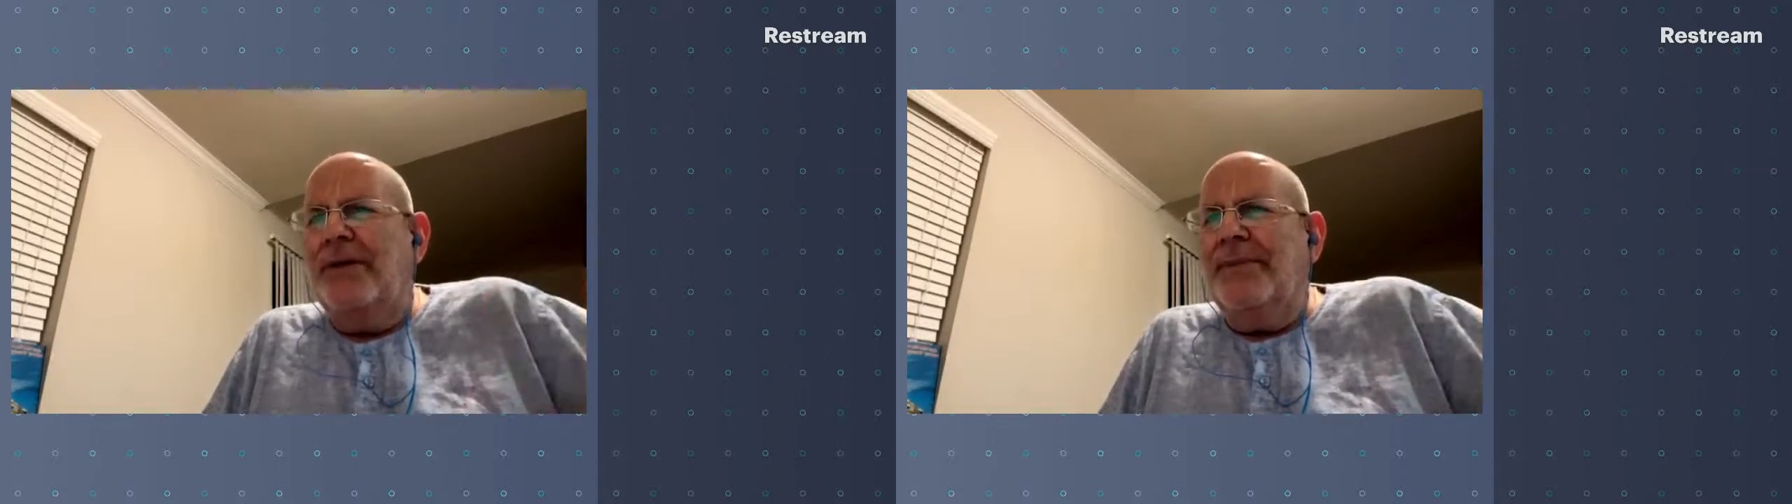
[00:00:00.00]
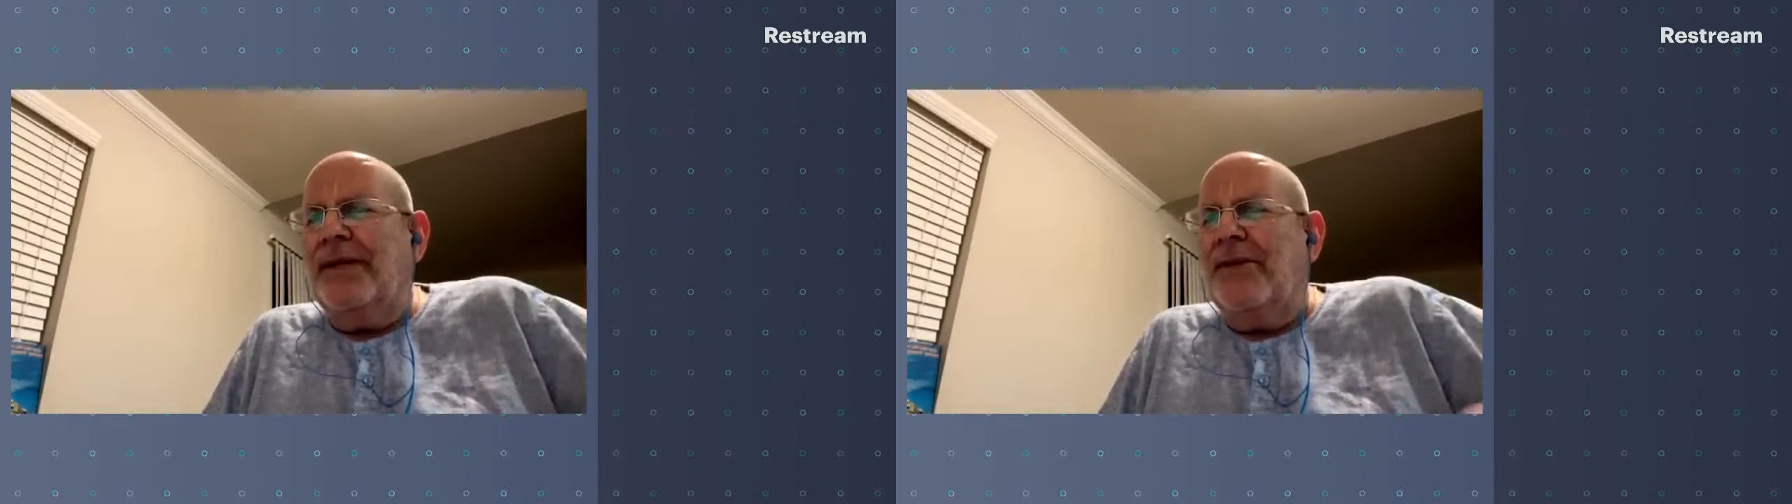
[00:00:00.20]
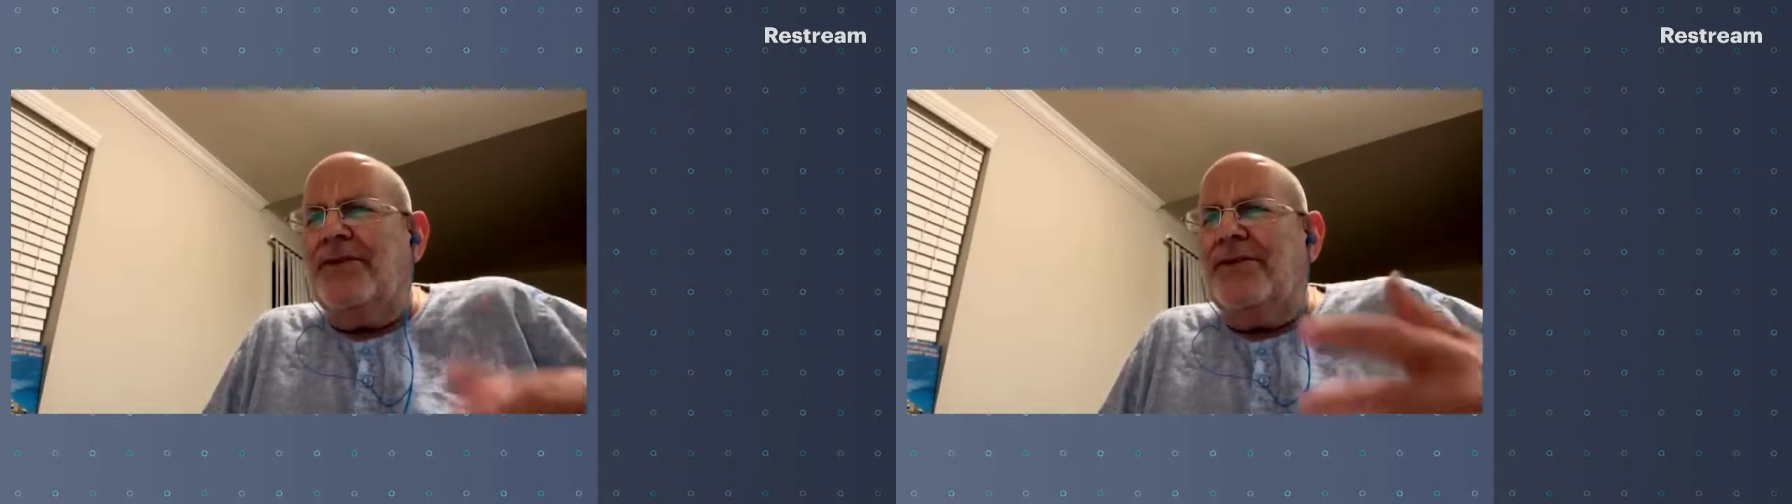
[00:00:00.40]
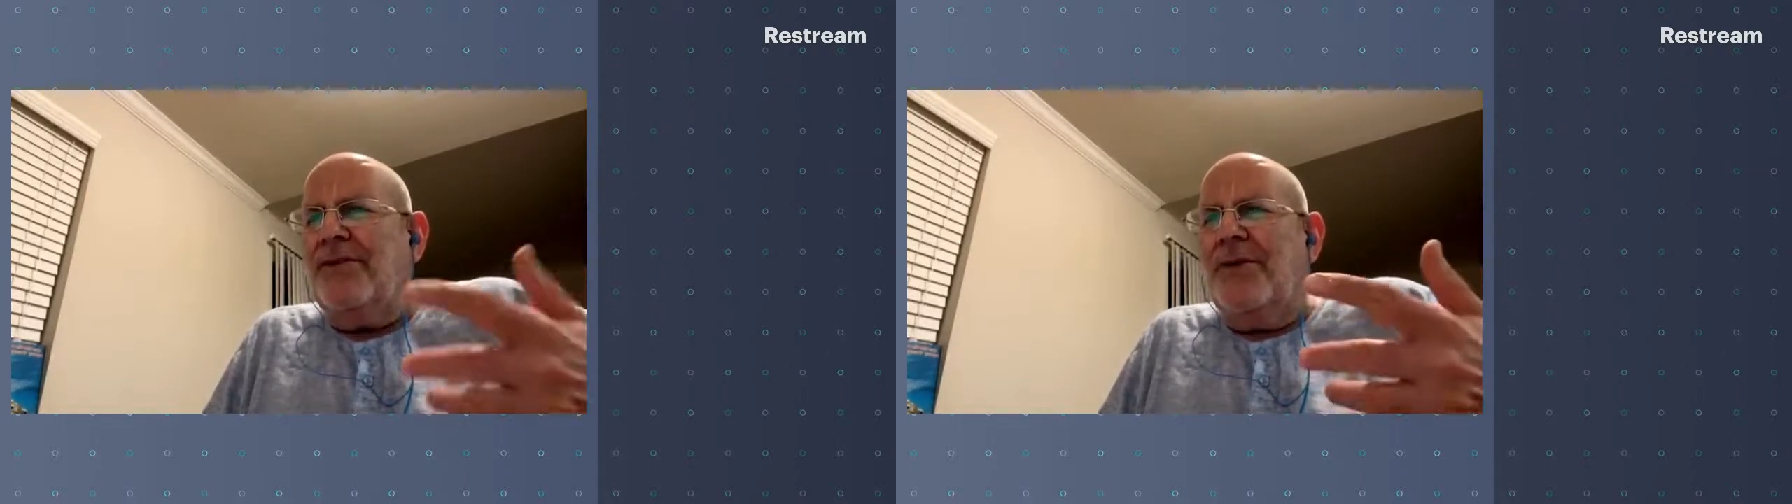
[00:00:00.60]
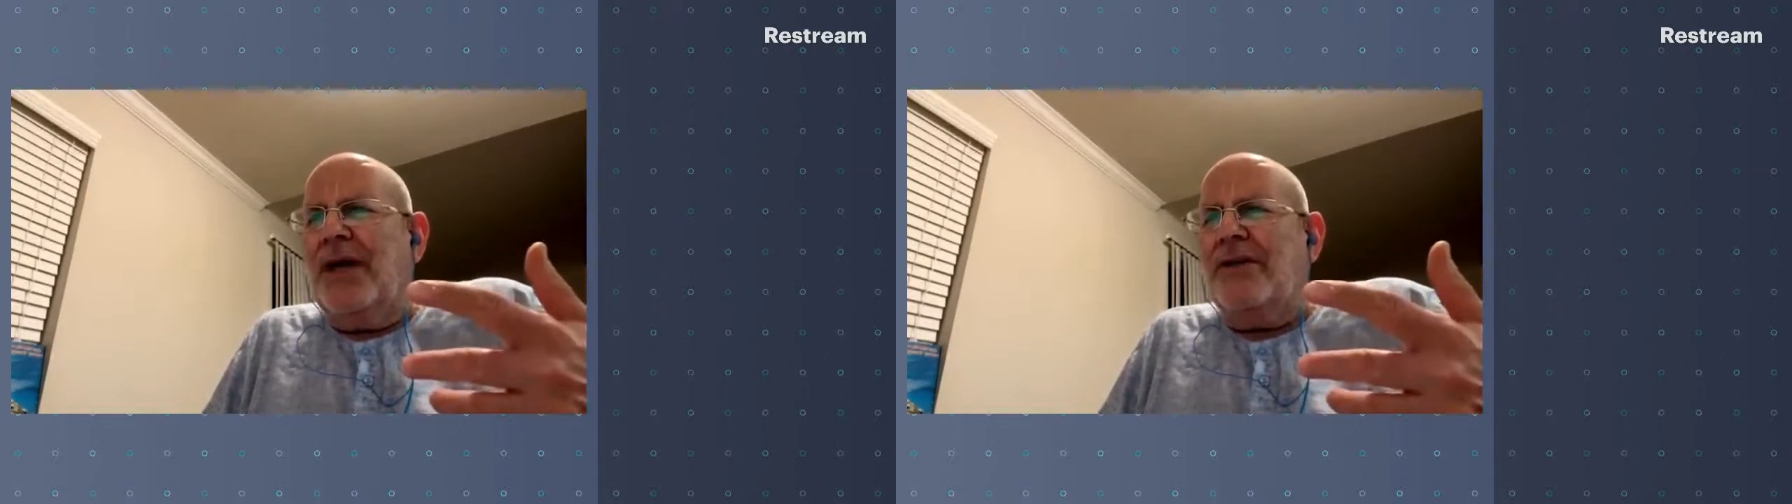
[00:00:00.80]
because
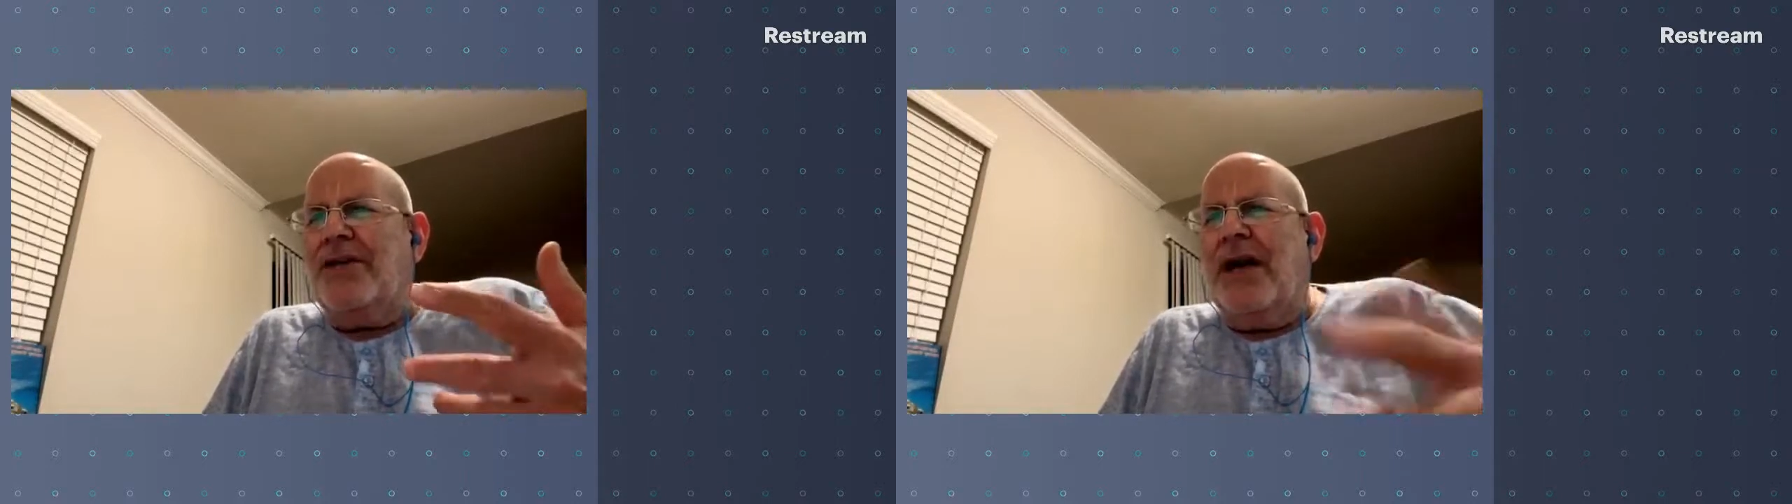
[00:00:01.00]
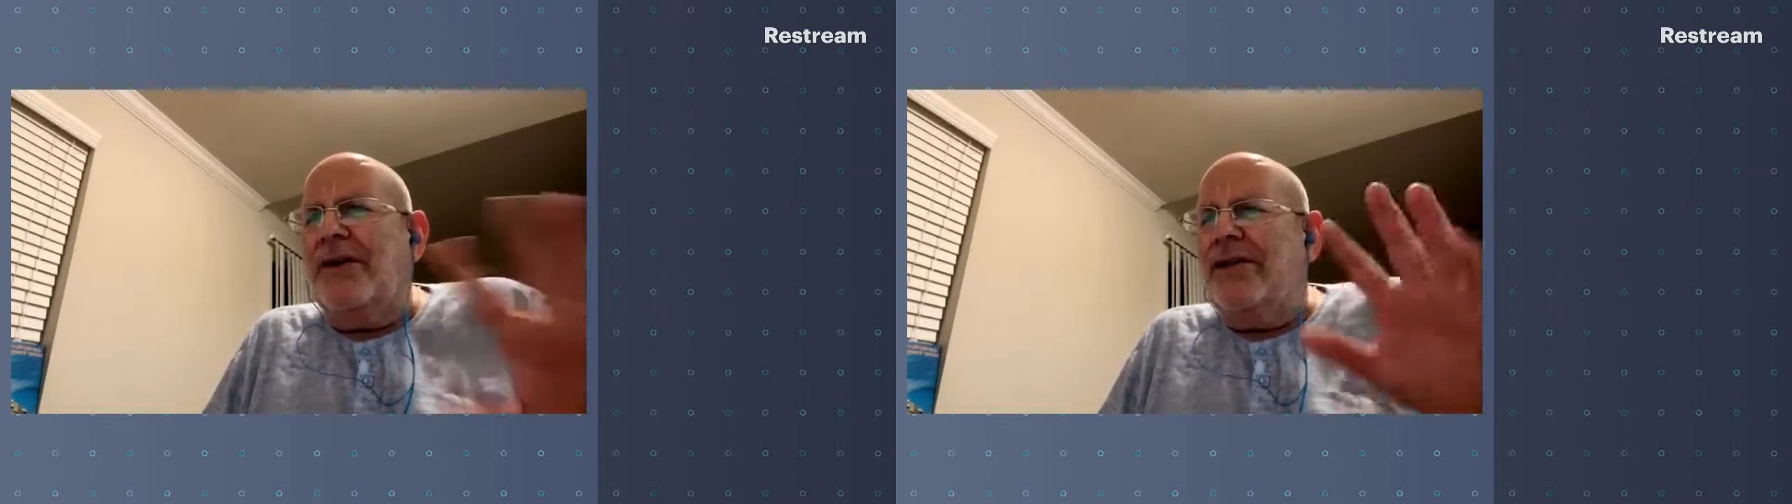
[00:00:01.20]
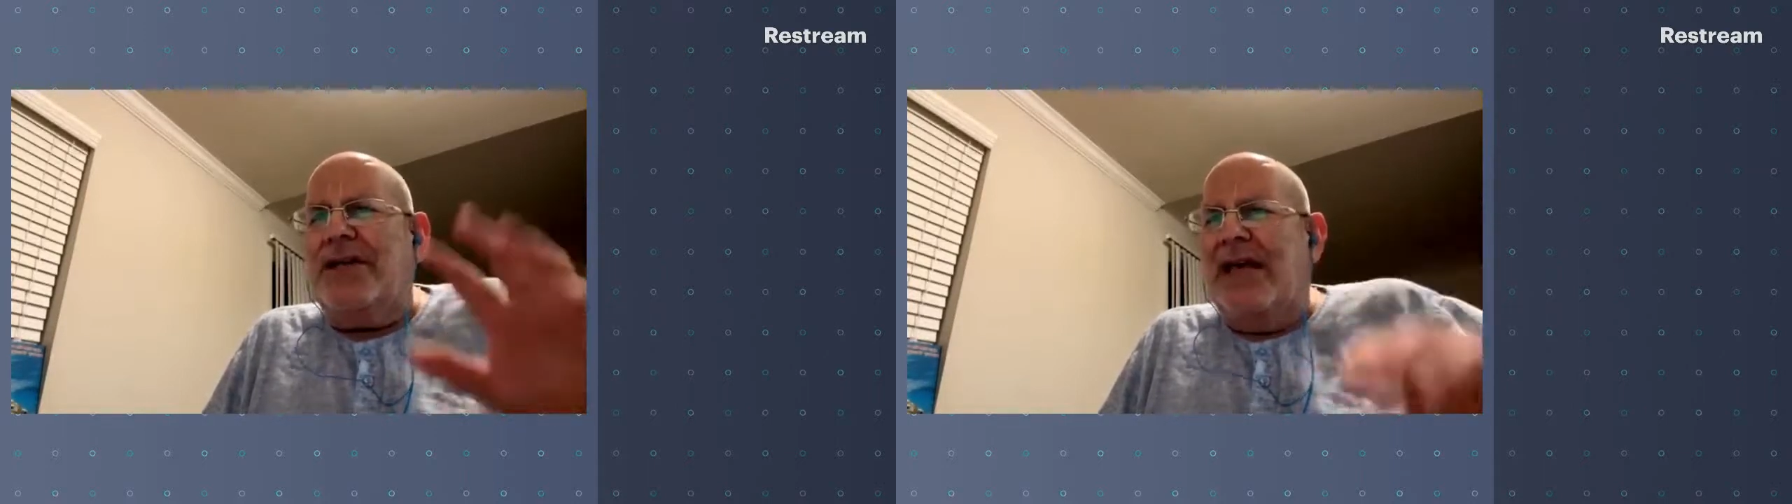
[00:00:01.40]
Dronacharya's